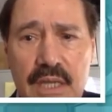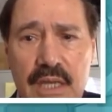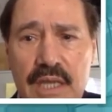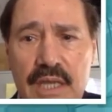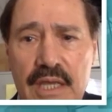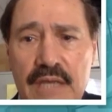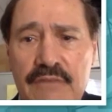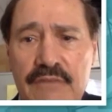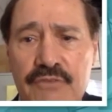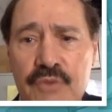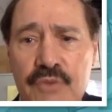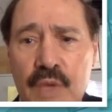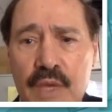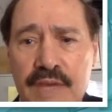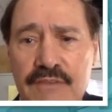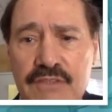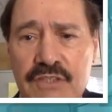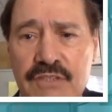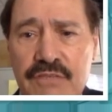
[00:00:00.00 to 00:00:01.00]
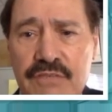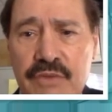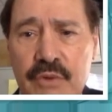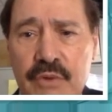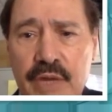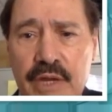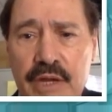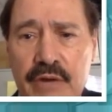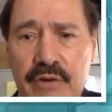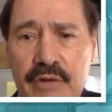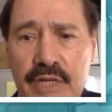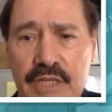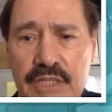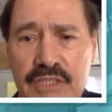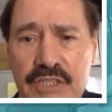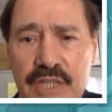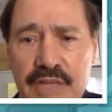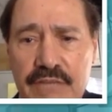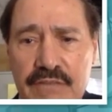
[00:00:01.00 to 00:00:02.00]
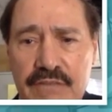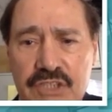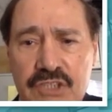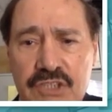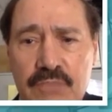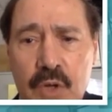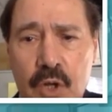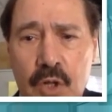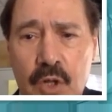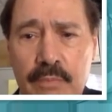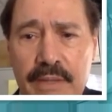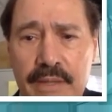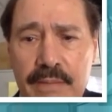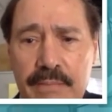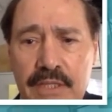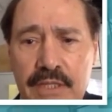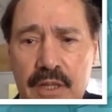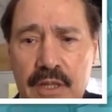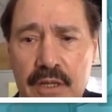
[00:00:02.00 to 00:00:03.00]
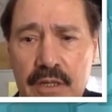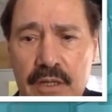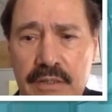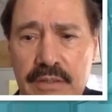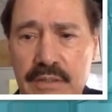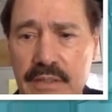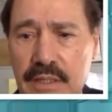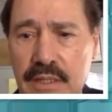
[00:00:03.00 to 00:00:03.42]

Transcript: If you have severe ARDS and have a small baby lung,